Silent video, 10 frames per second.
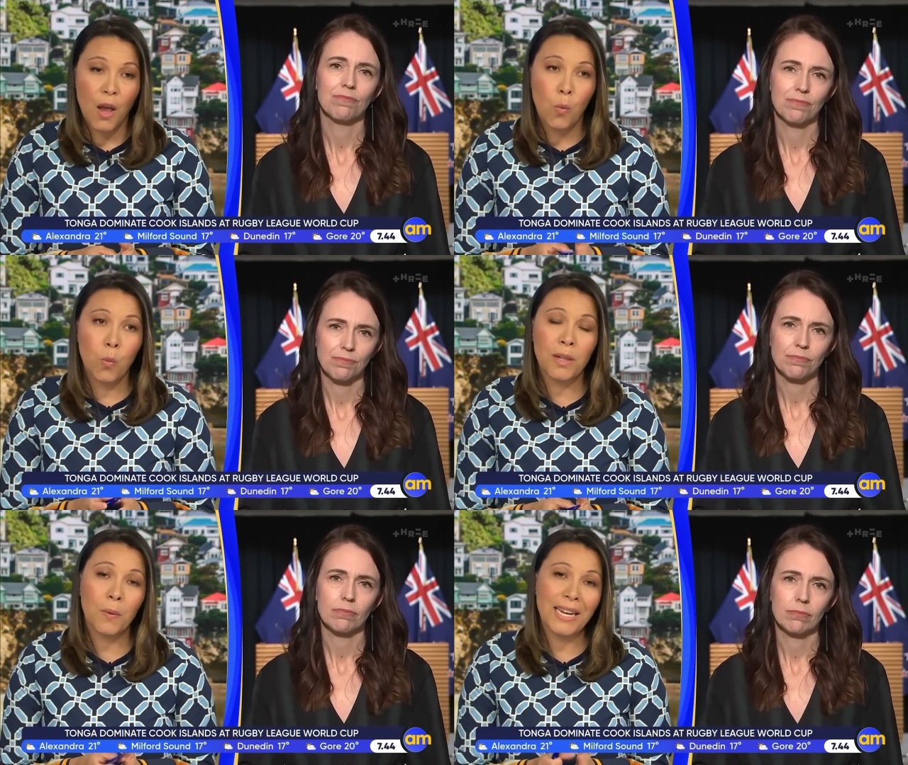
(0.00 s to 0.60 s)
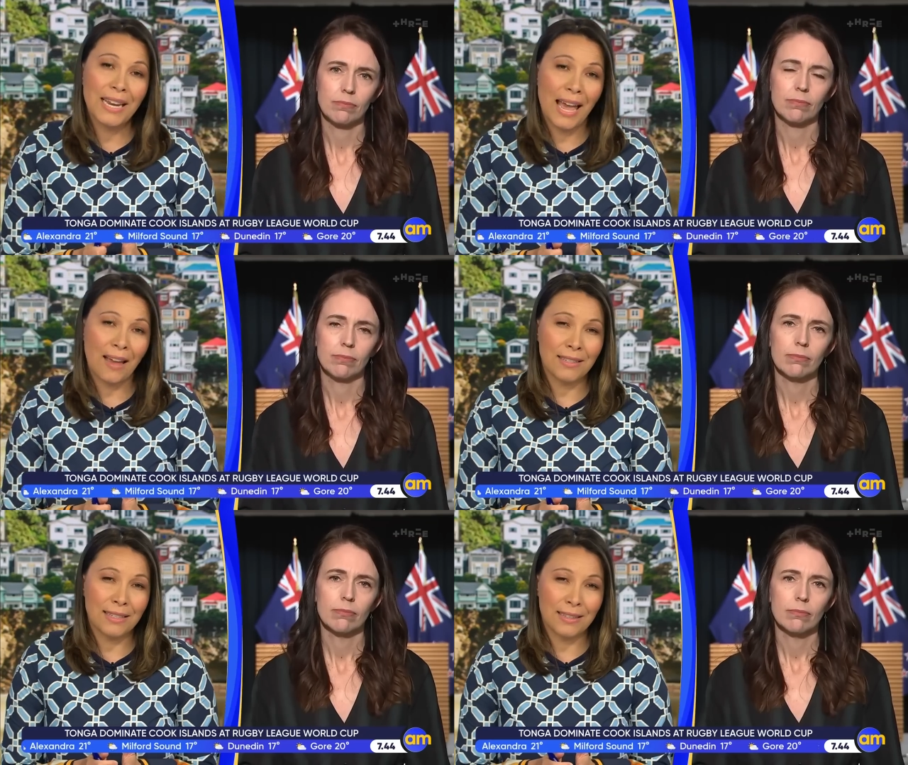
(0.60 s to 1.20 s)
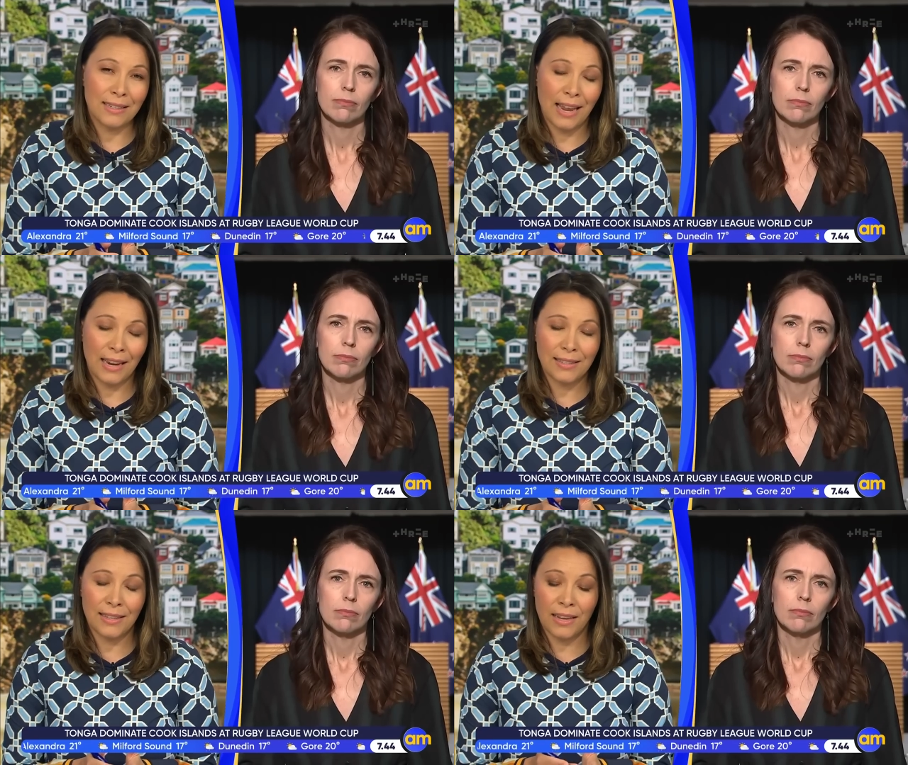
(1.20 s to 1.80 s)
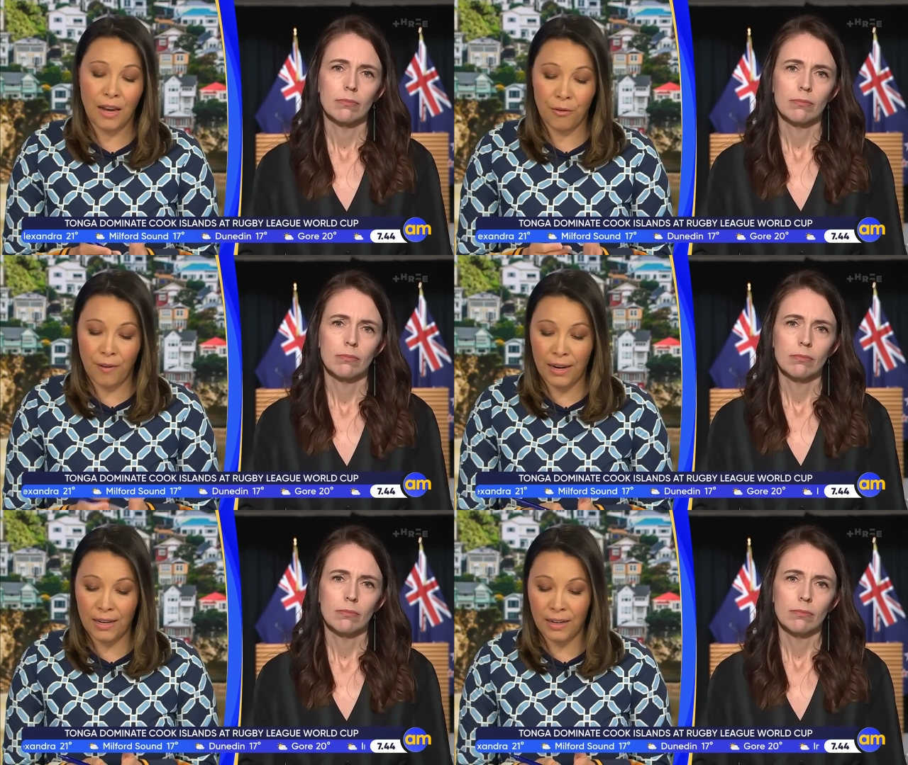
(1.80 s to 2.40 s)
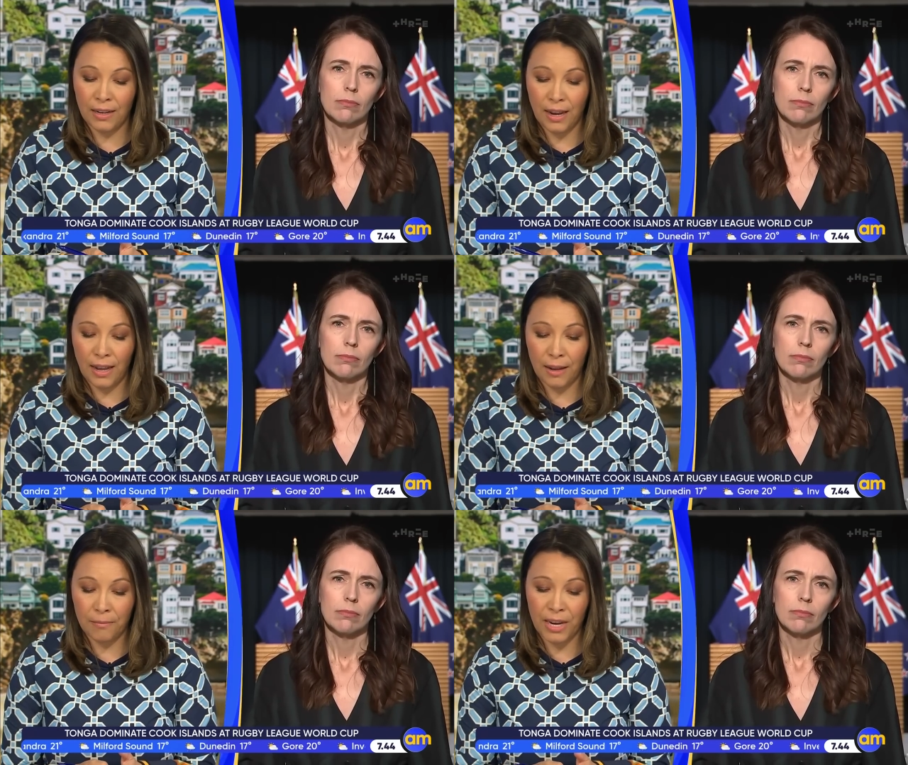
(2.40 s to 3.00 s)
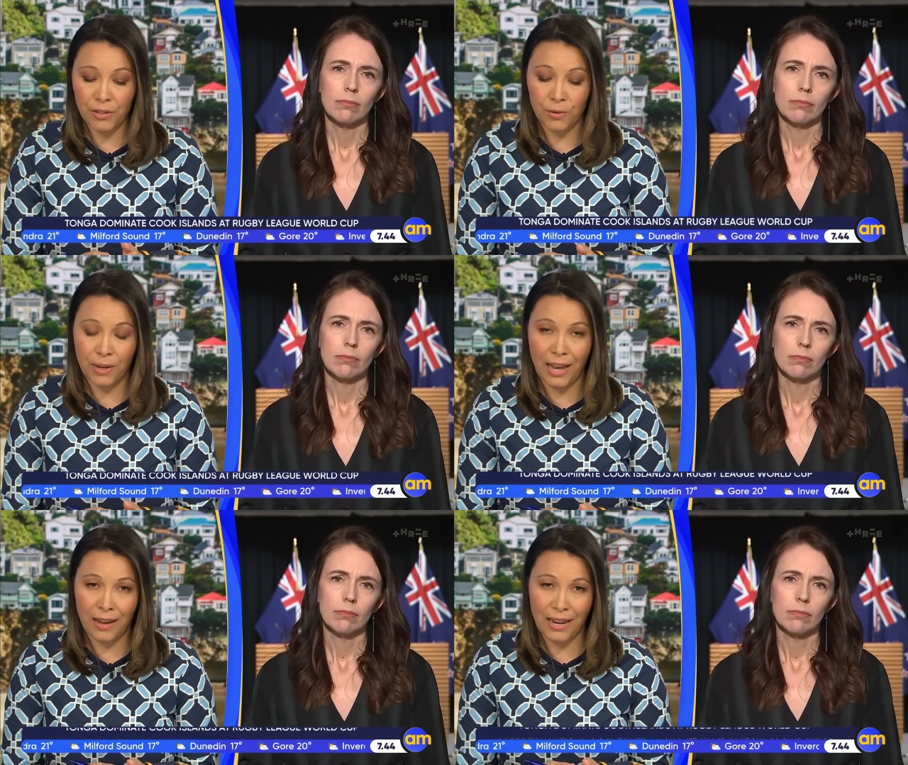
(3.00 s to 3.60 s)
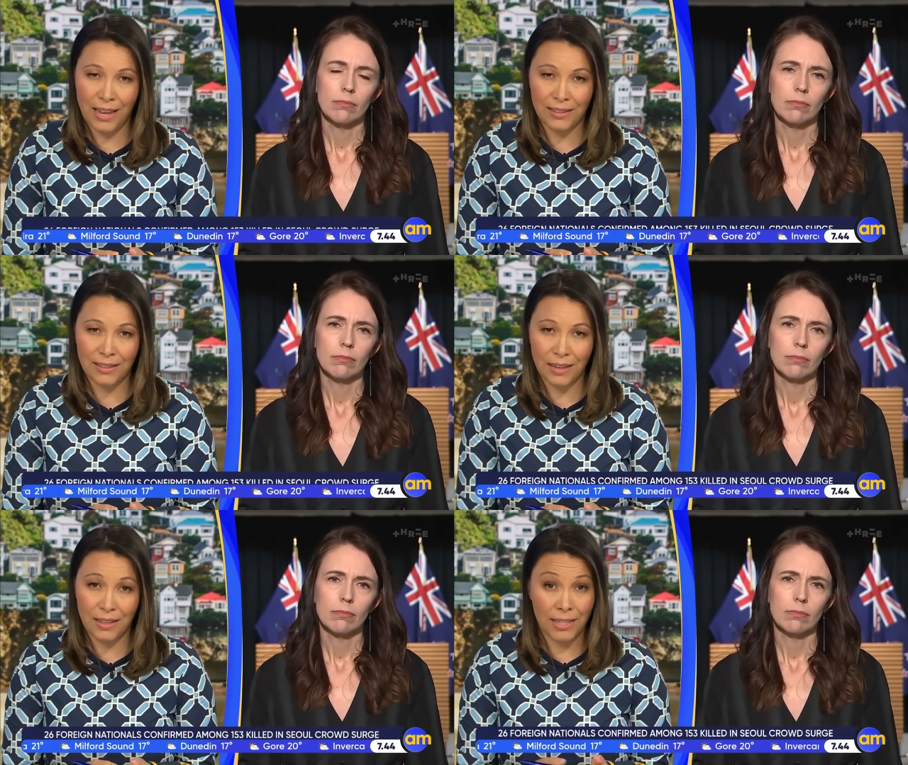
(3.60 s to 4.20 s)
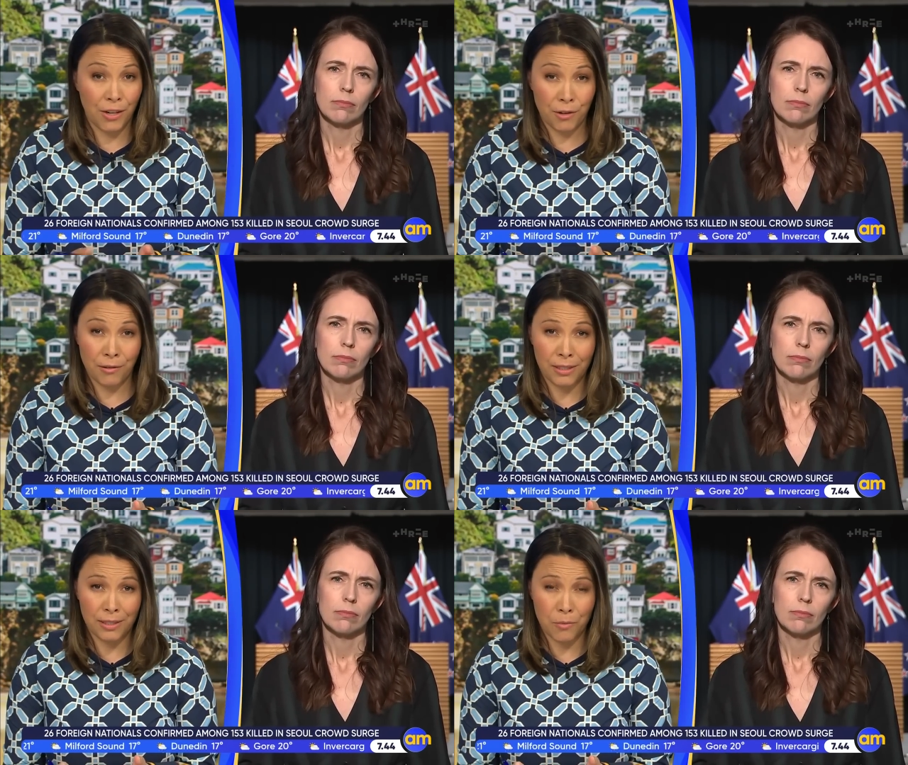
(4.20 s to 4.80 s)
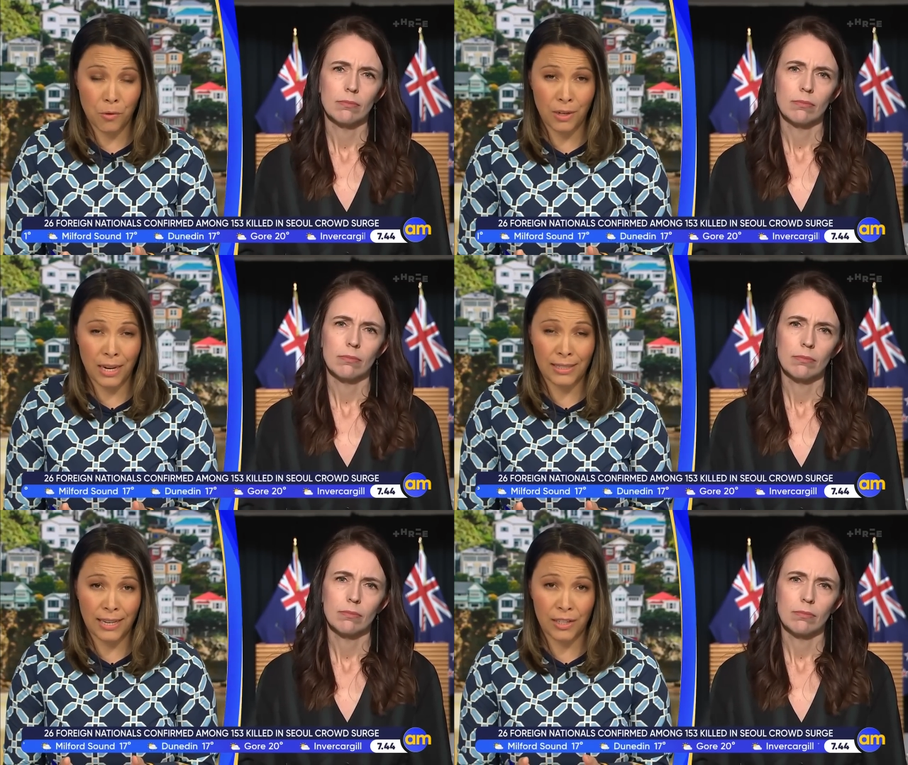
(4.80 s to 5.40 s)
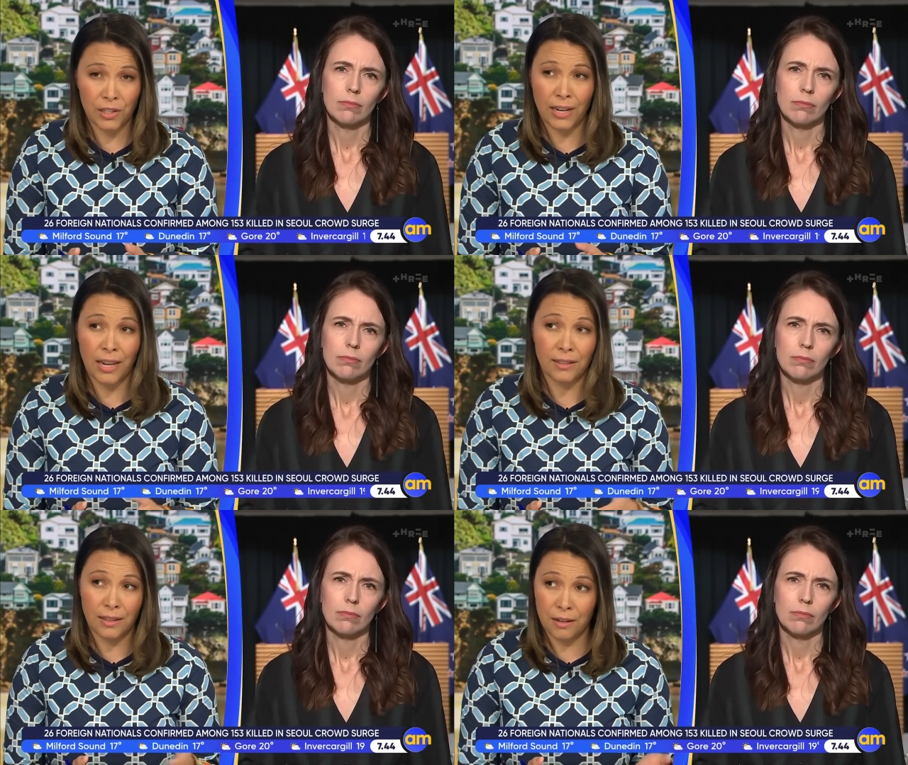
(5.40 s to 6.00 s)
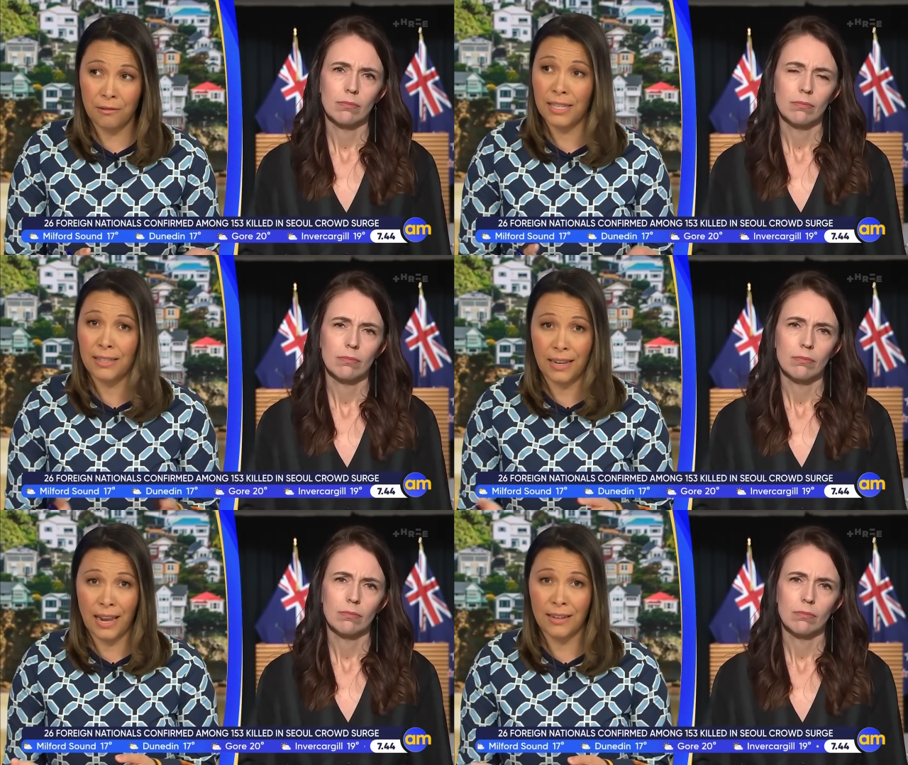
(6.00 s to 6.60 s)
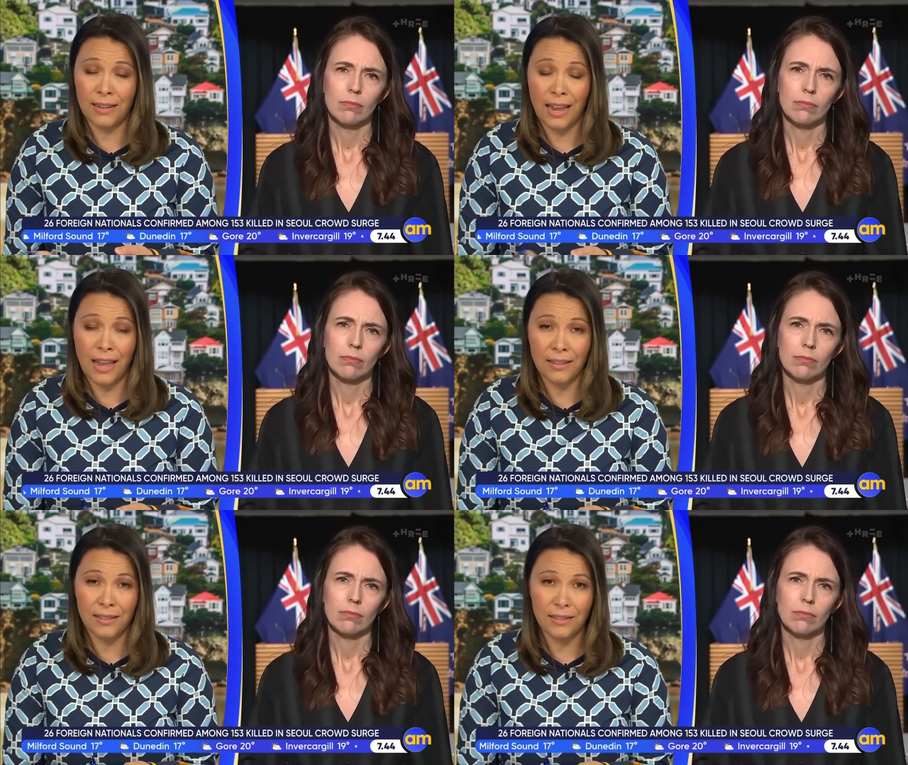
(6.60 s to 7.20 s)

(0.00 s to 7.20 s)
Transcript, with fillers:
Speaker 1: Will we now designate the Iranian uh, National Guard as a terrorism organisation, as the U S and Canada has?